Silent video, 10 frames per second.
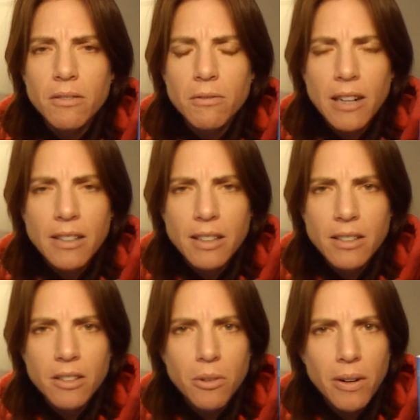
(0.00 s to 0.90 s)
Wren
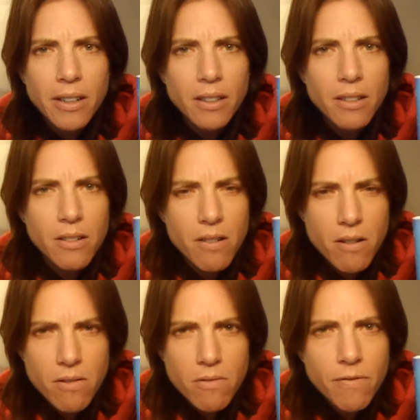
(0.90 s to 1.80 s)
doesn't quite
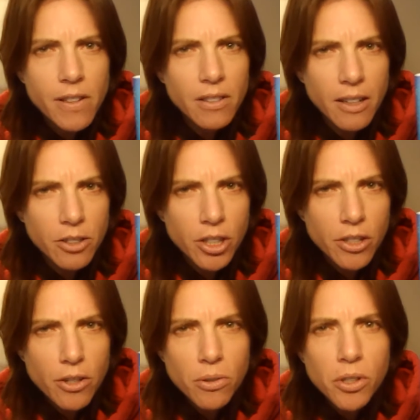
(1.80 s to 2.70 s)
feel like she
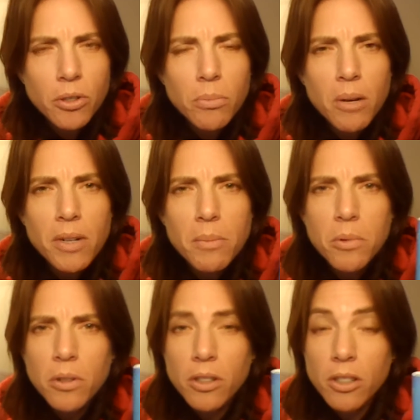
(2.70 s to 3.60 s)
knows her mom
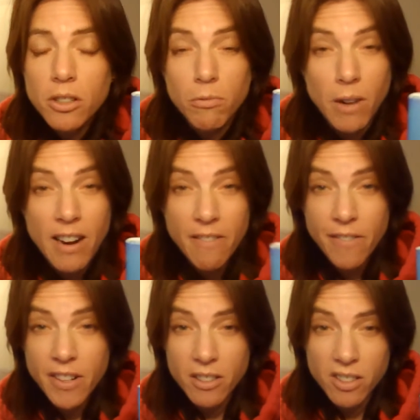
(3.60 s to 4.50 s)
anymore. Wren
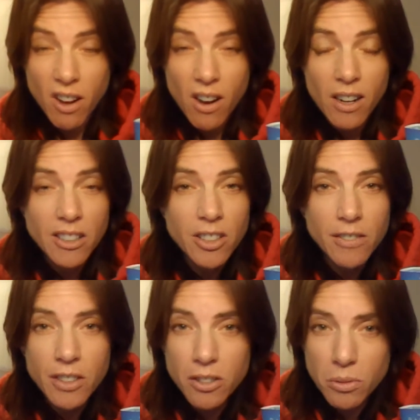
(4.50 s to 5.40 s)
feels odd. She
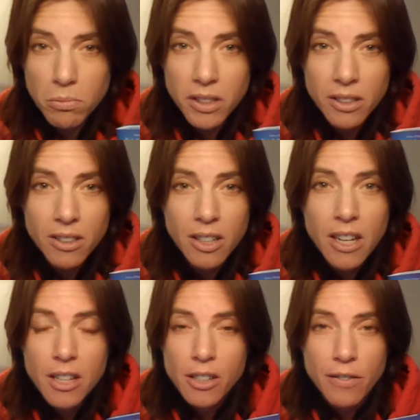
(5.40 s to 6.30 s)
feels weird.
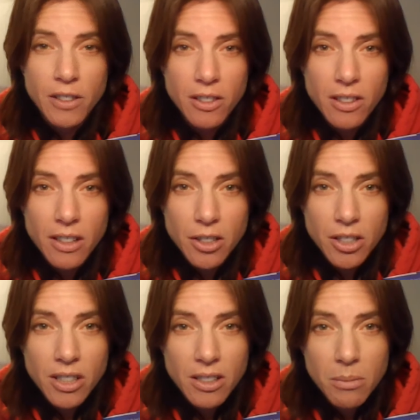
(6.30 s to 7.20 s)
She feels like she
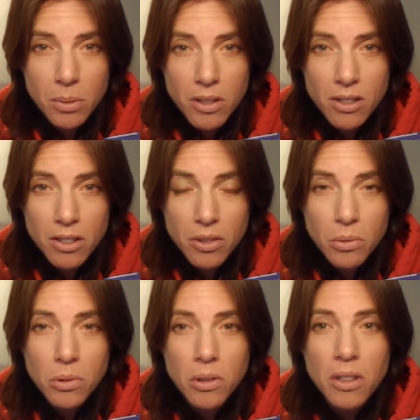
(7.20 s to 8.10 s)
doesn't belong at
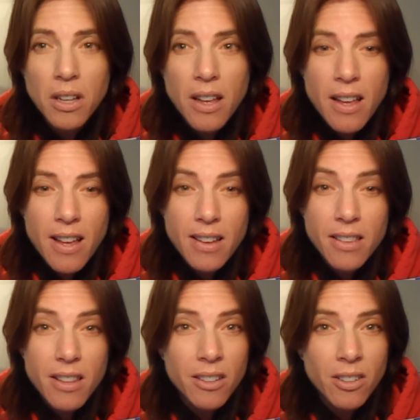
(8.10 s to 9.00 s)
school.
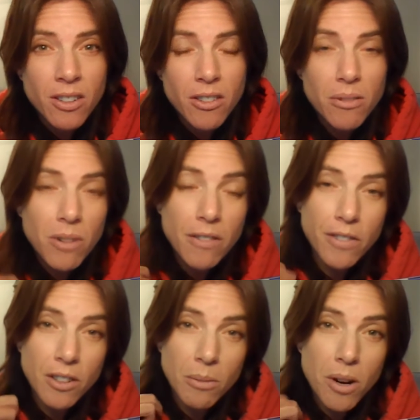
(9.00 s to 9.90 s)
And things aren't going well
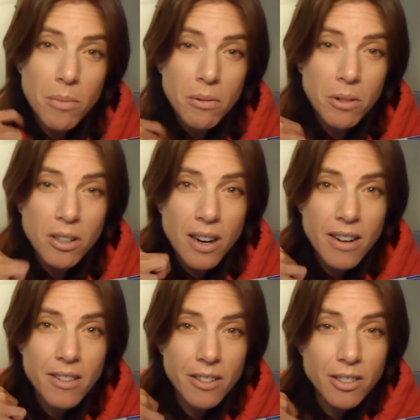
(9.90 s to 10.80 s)
for her mom at work
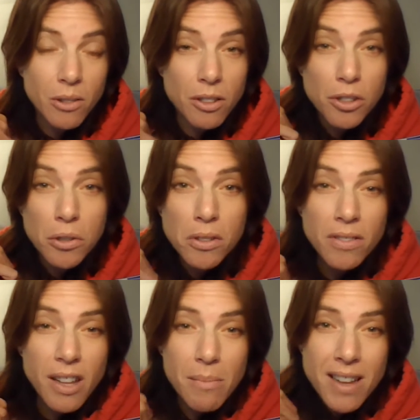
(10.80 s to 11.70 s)
either. So the two
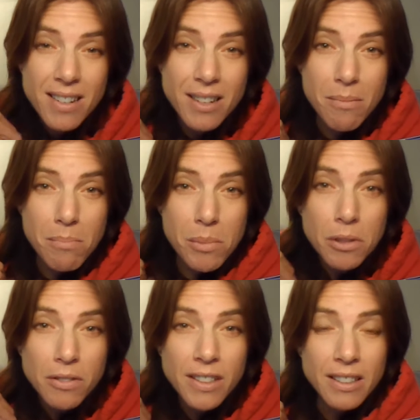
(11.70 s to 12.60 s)
of them end up
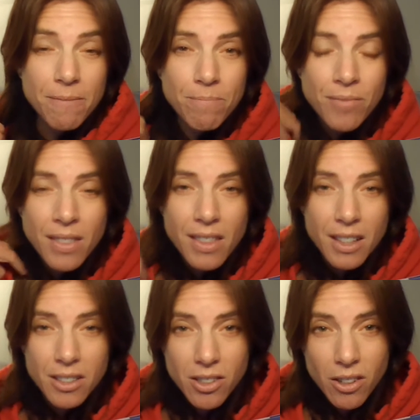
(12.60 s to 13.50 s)
moving. They
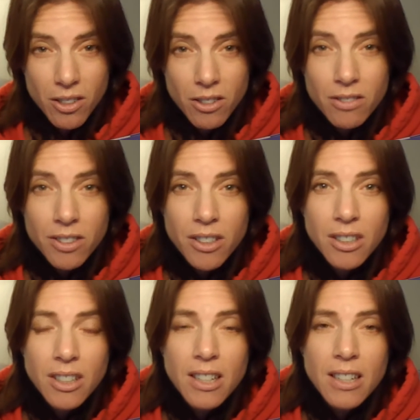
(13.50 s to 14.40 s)
start over.
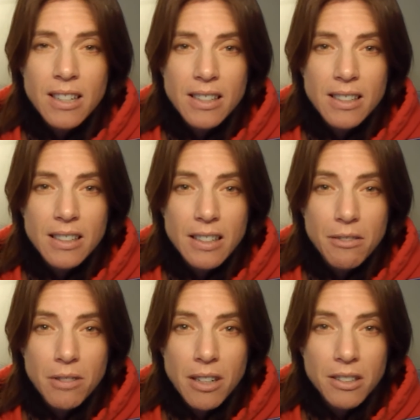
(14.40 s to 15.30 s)

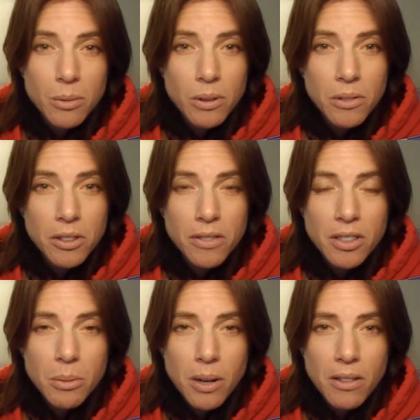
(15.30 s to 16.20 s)
And Wren is real
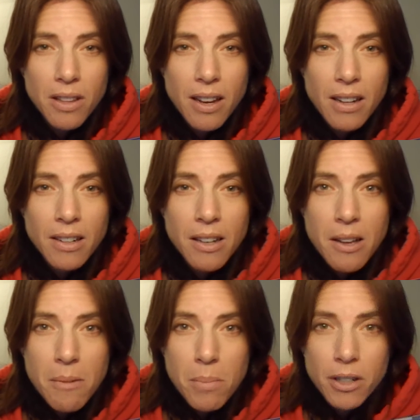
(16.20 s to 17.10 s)
nervous about that.
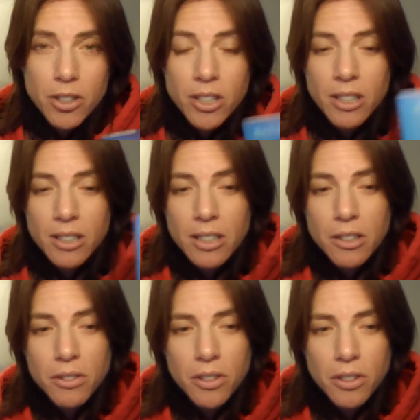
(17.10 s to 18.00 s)
But she
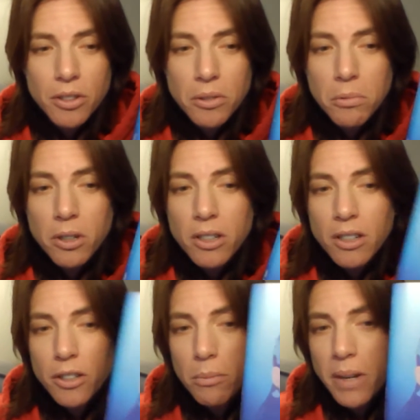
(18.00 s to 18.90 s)
continues to work
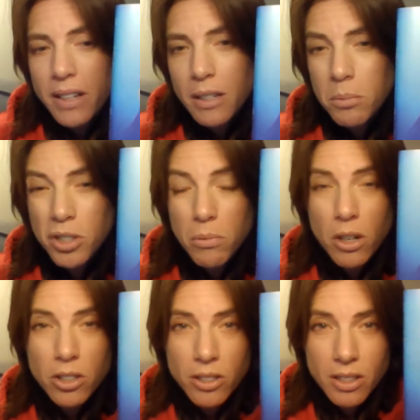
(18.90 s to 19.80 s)
on her makeup. She
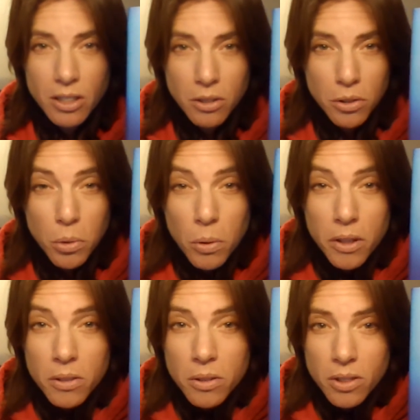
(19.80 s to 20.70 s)
watches these
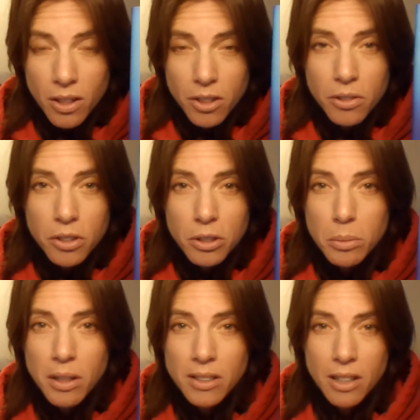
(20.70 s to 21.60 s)
tutorials on
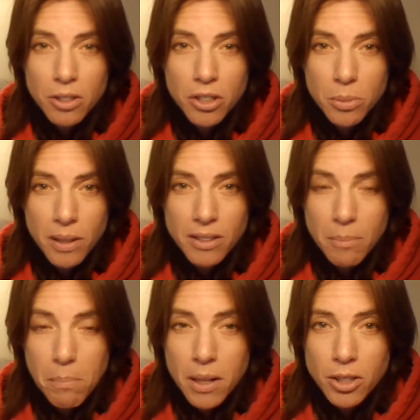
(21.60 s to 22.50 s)
YouTube. That's how she spends
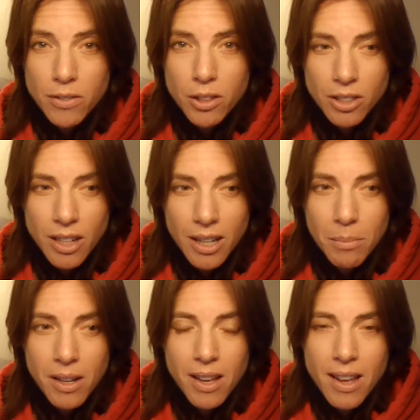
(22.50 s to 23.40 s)
much of her time.